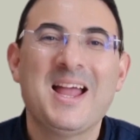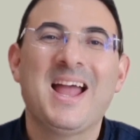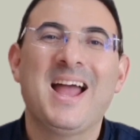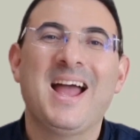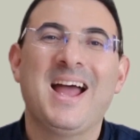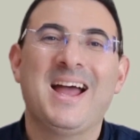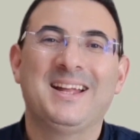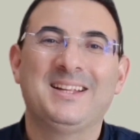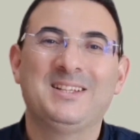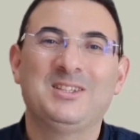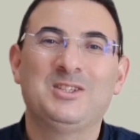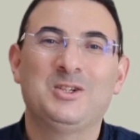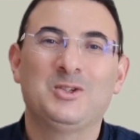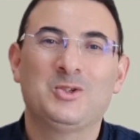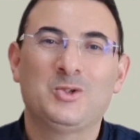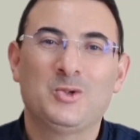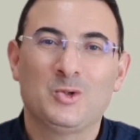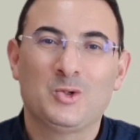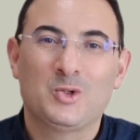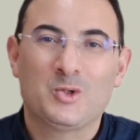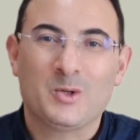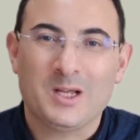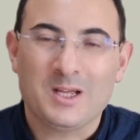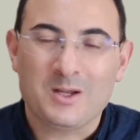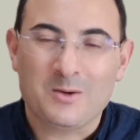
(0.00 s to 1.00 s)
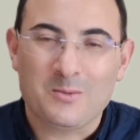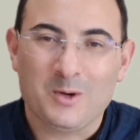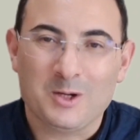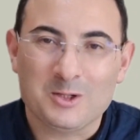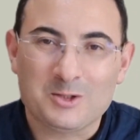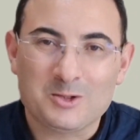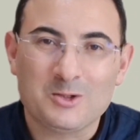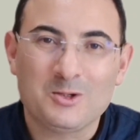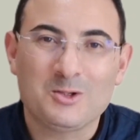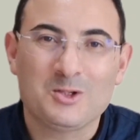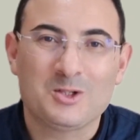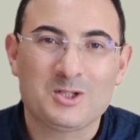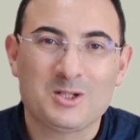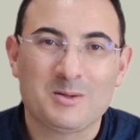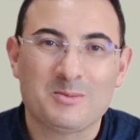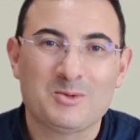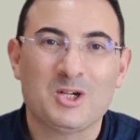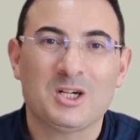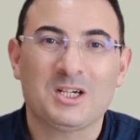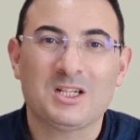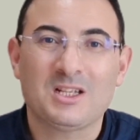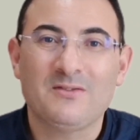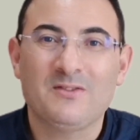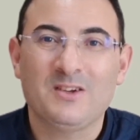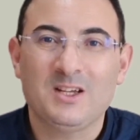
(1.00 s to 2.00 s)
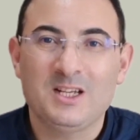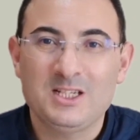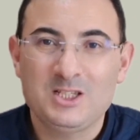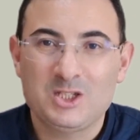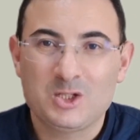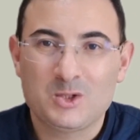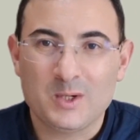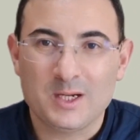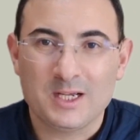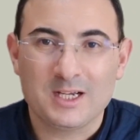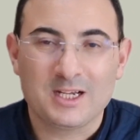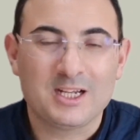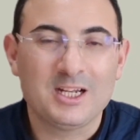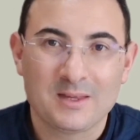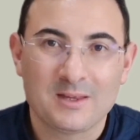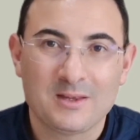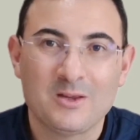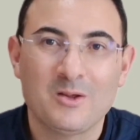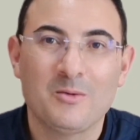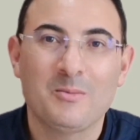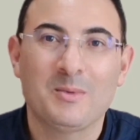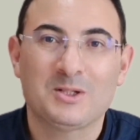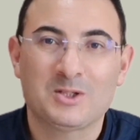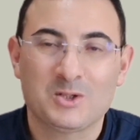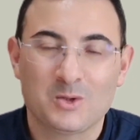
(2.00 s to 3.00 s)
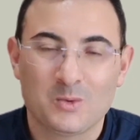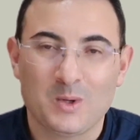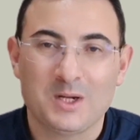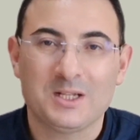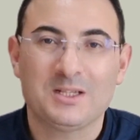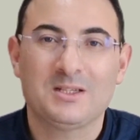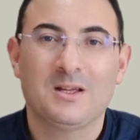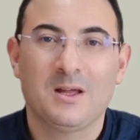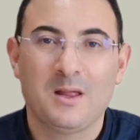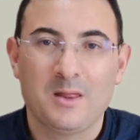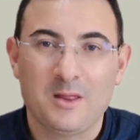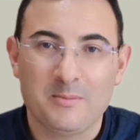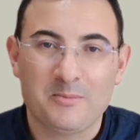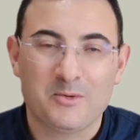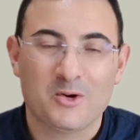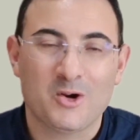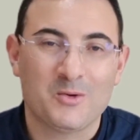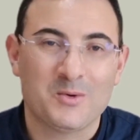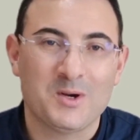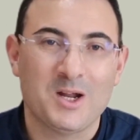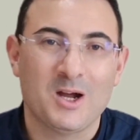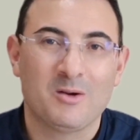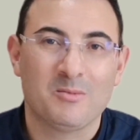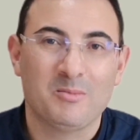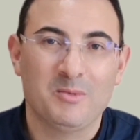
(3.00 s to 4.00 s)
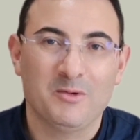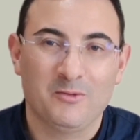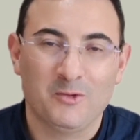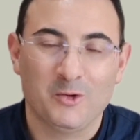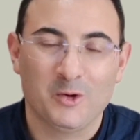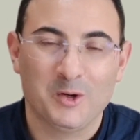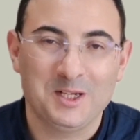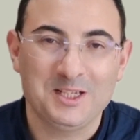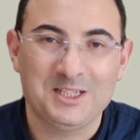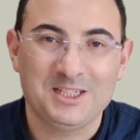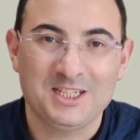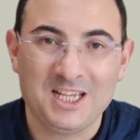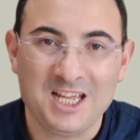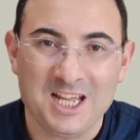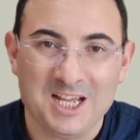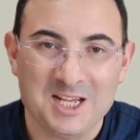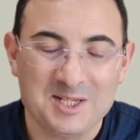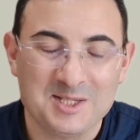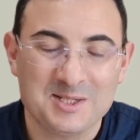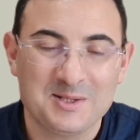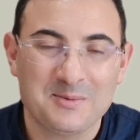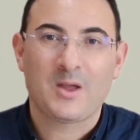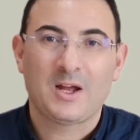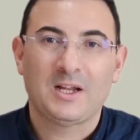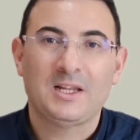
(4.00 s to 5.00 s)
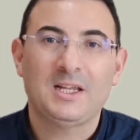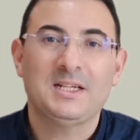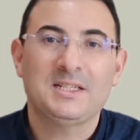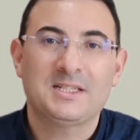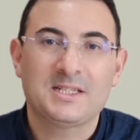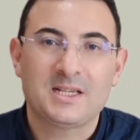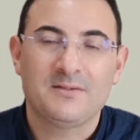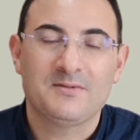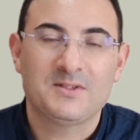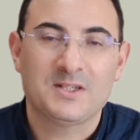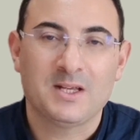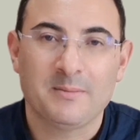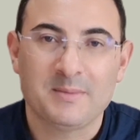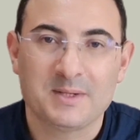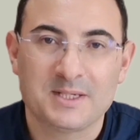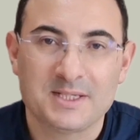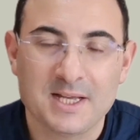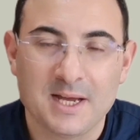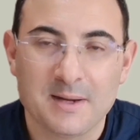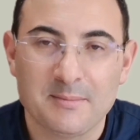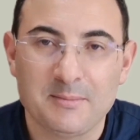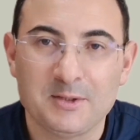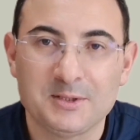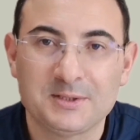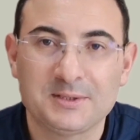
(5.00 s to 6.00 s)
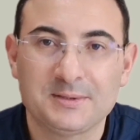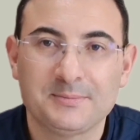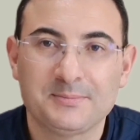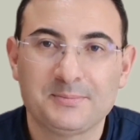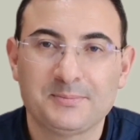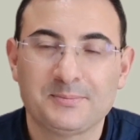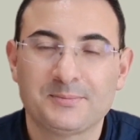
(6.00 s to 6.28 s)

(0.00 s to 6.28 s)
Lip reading: And to drink water, the subjunctive is drink, no matter what the pronoun before it is. Let's give some examples.